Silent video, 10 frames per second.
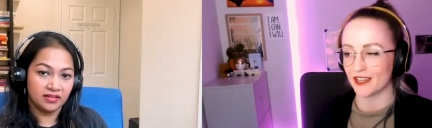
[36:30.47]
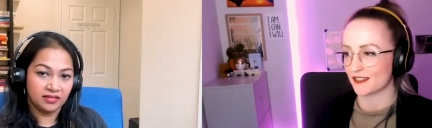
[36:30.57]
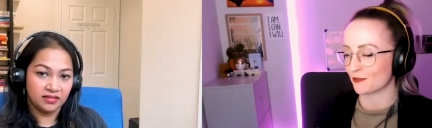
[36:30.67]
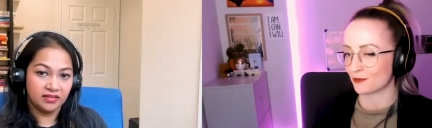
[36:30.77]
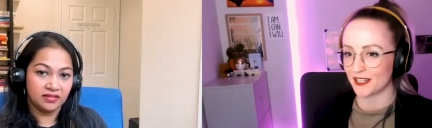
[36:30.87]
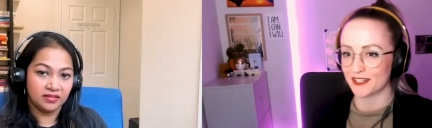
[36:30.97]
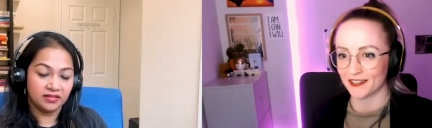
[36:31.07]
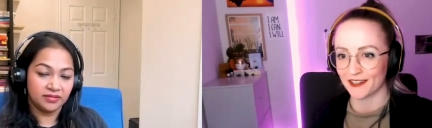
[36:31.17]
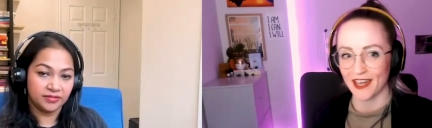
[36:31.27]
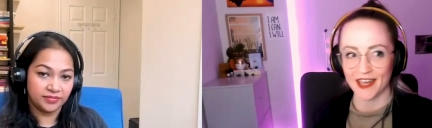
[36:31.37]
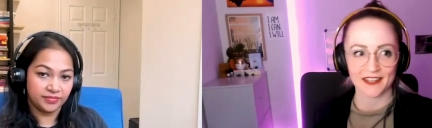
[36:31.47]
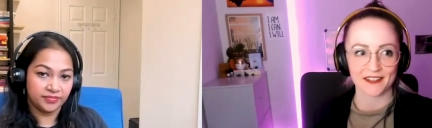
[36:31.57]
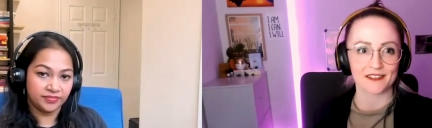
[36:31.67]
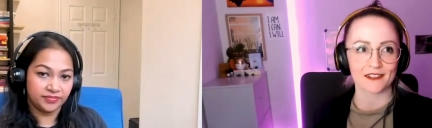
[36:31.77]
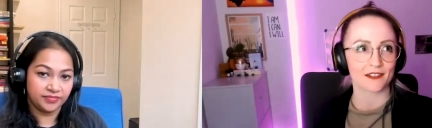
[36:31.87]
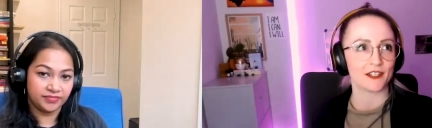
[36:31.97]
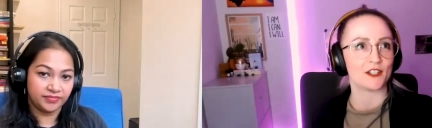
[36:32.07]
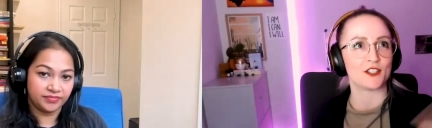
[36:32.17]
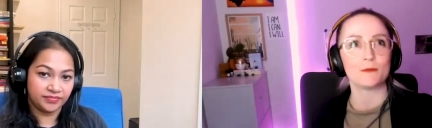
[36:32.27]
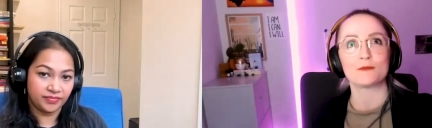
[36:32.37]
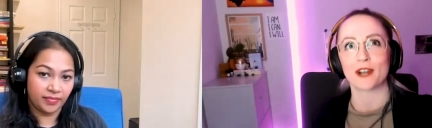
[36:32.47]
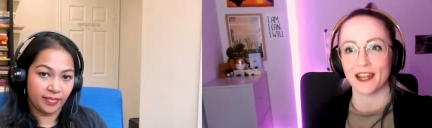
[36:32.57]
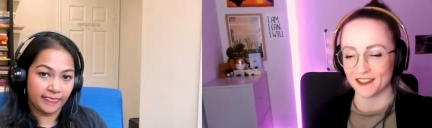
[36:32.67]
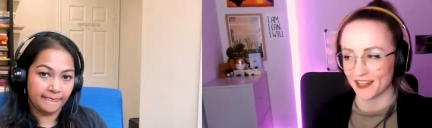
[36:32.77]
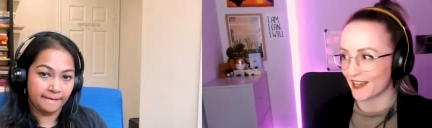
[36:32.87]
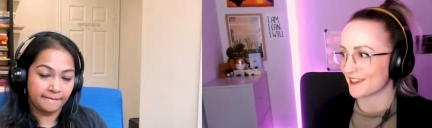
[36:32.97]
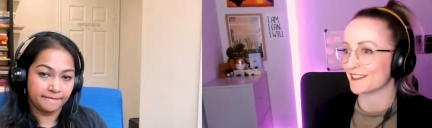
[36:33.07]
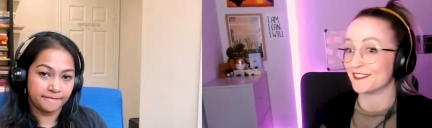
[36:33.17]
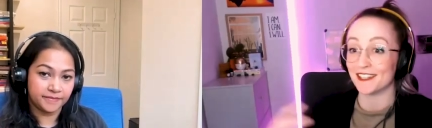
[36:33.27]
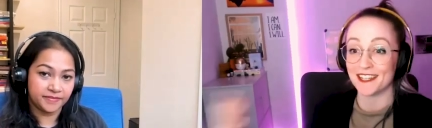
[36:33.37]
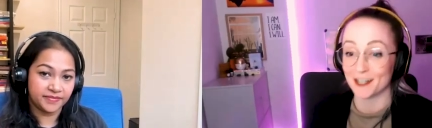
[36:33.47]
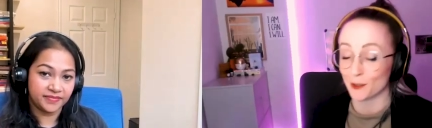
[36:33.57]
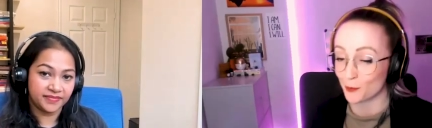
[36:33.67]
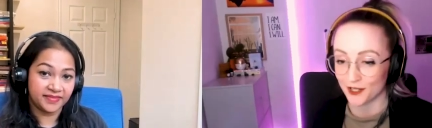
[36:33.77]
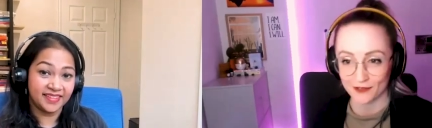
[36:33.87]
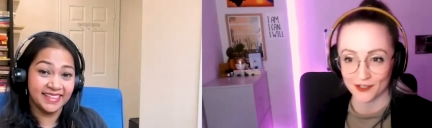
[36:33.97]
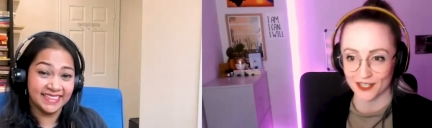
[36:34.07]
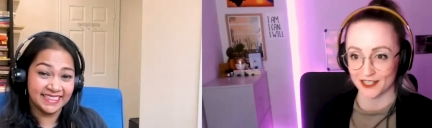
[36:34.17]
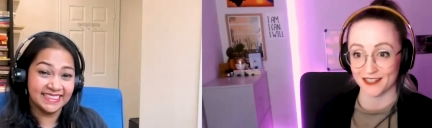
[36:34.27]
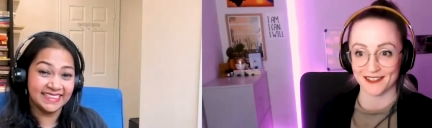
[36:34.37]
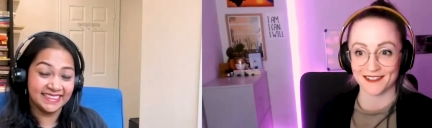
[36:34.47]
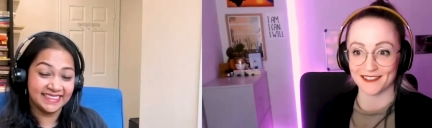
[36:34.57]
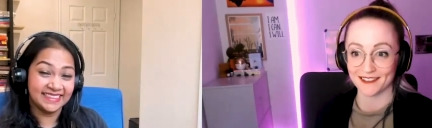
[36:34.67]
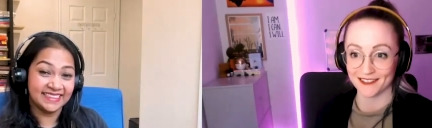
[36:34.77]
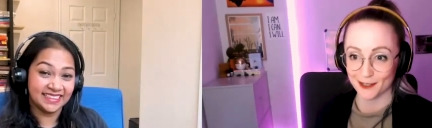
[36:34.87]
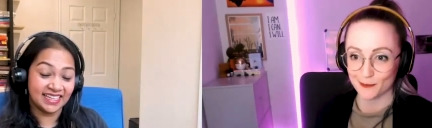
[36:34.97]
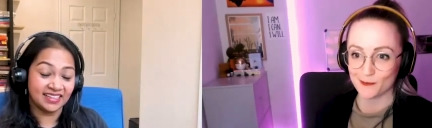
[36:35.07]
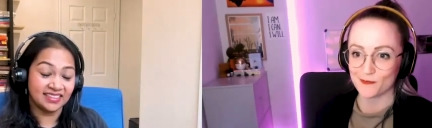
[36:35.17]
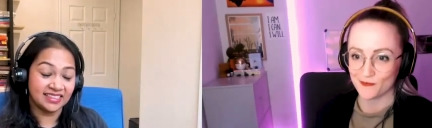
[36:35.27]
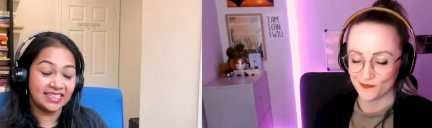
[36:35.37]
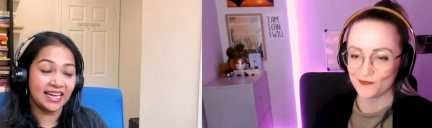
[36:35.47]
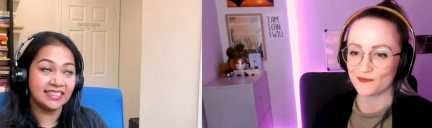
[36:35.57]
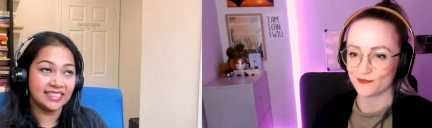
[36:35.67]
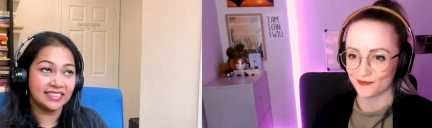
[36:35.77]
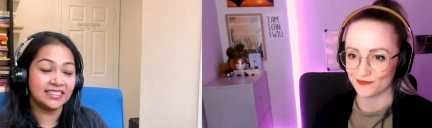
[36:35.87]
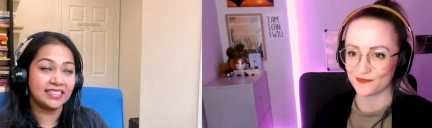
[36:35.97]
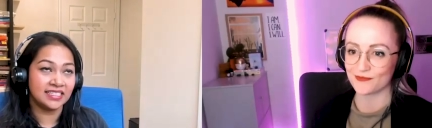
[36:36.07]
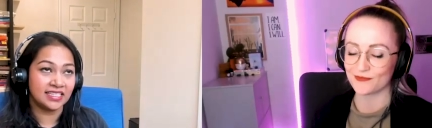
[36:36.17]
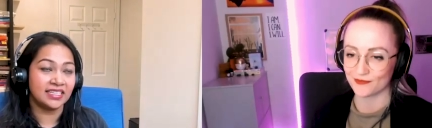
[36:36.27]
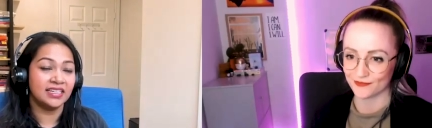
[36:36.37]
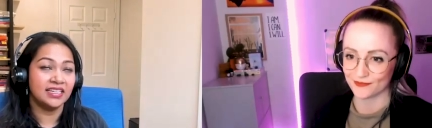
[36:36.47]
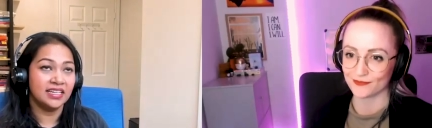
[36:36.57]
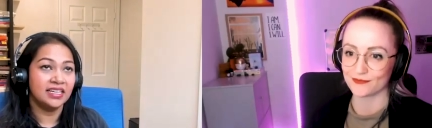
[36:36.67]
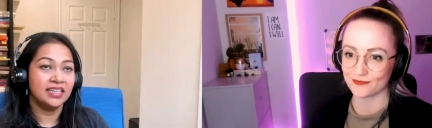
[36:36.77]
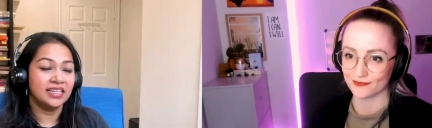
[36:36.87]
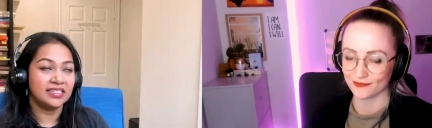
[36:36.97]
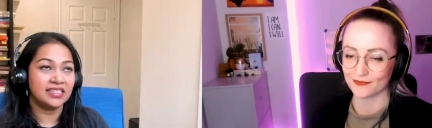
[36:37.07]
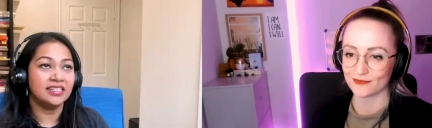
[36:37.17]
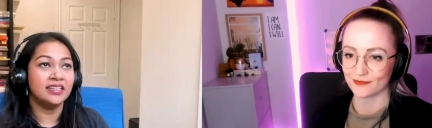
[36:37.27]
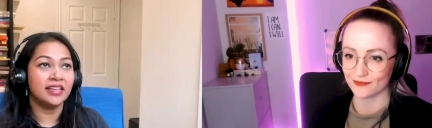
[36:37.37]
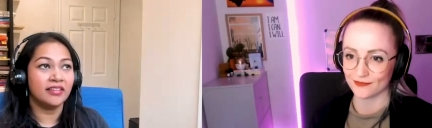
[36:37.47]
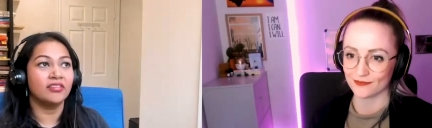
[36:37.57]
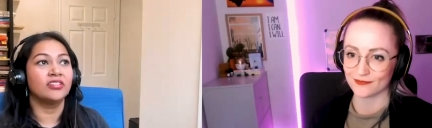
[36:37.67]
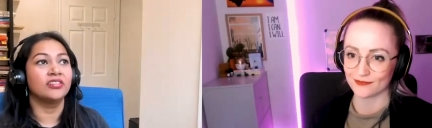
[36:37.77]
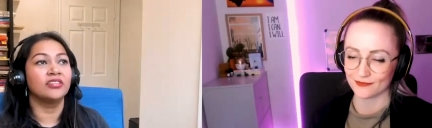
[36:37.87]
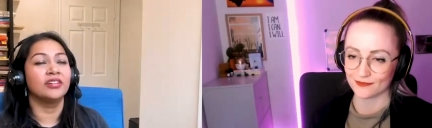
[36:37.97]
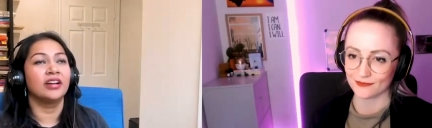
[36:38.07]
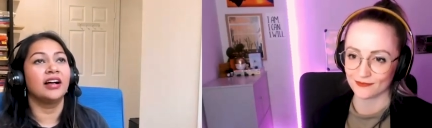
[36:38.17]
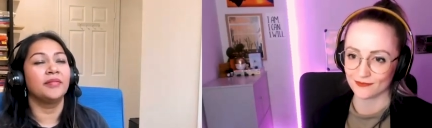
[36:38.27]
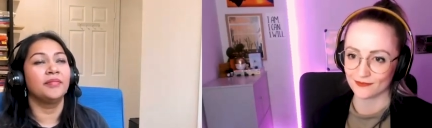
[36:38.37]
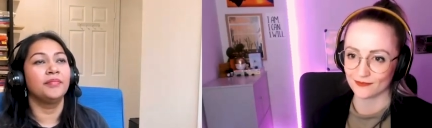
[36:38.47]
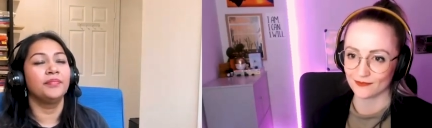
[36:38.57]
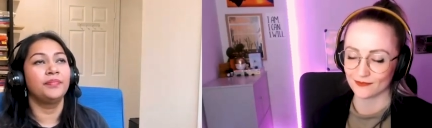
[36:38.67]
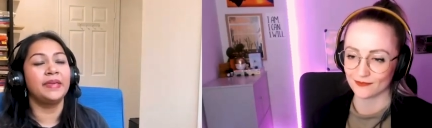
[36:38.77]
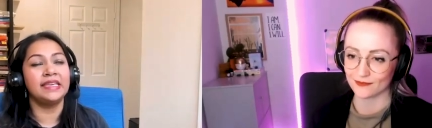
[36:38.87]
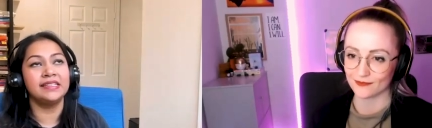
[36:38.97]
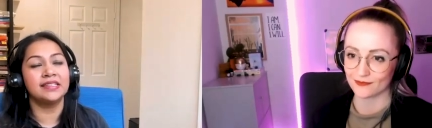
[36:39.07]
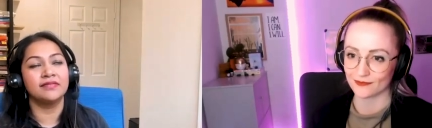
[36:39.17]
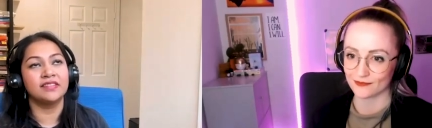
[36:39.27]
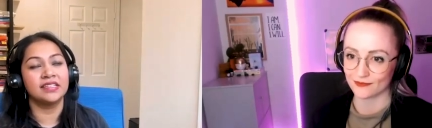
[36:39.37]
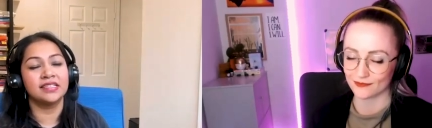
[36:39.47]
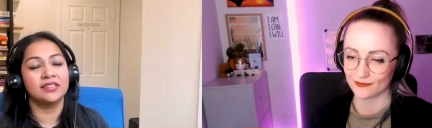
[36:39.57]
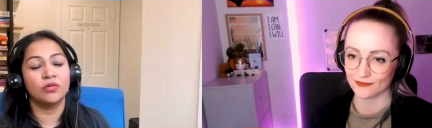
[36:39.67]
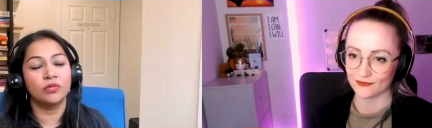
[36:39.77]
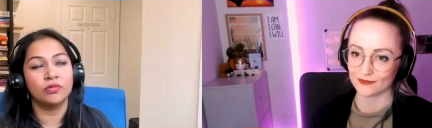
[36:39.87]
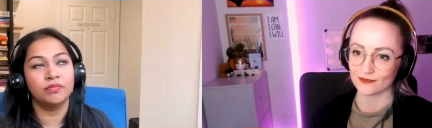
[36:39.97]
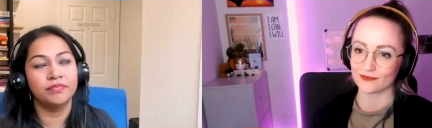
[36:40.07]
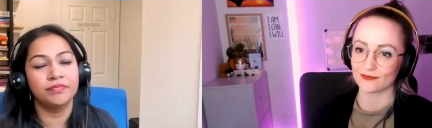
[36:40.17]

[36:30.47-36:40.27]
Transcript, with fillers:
Speaker 1: as a reader, as a gym rat, as a leader, whatever it is.
Speaker 2: Yeah. The identity is another um, piece of the, his whole